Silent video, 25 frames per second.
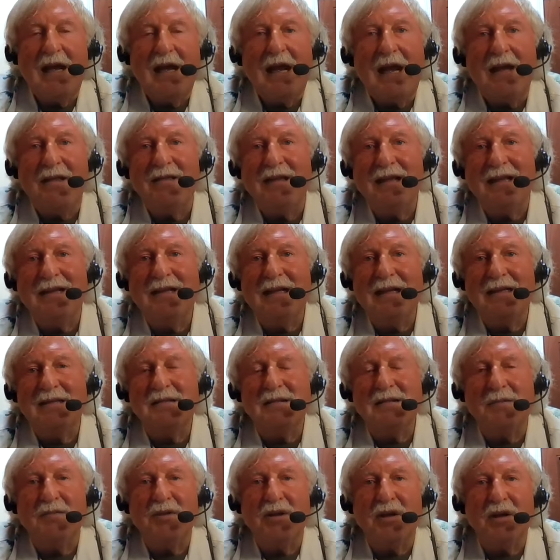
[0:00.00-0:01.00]
and then get
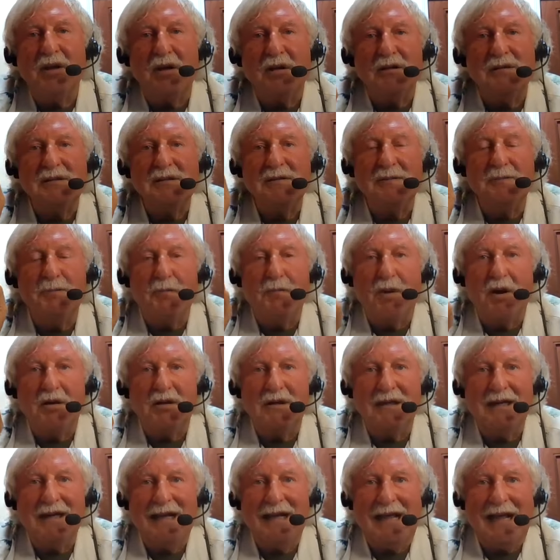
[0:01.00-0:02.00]
something called
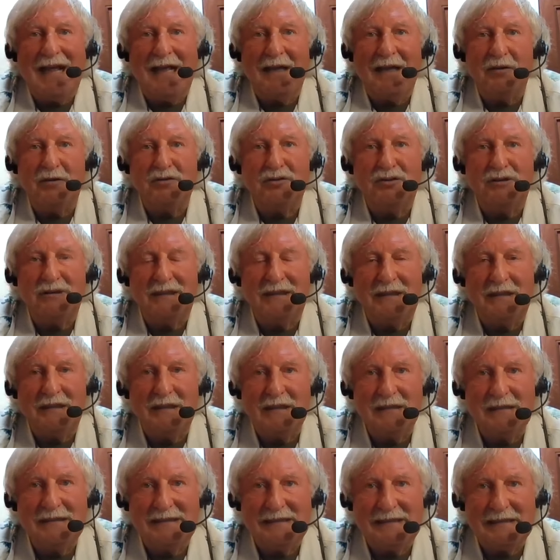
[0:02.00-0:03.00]
Smart Energy
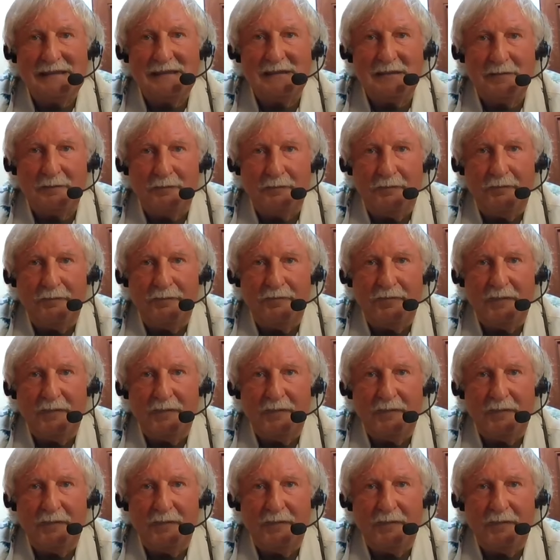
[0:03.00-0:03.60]
System.